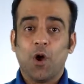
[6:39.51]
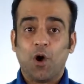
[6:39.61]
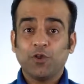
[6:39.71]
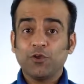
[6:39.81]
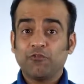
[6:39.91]

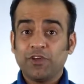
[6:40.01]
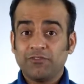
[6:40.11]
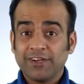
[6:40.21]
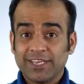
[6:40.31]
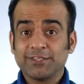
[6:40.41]
Order your
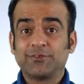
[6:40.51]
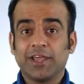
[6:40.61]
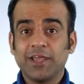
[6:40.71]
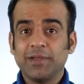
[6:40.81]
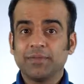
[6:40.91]
favorite kit
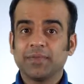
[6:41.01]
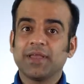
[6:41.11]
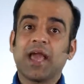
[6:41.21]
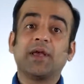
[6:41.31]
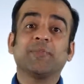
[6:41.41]
today
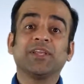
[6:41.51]
and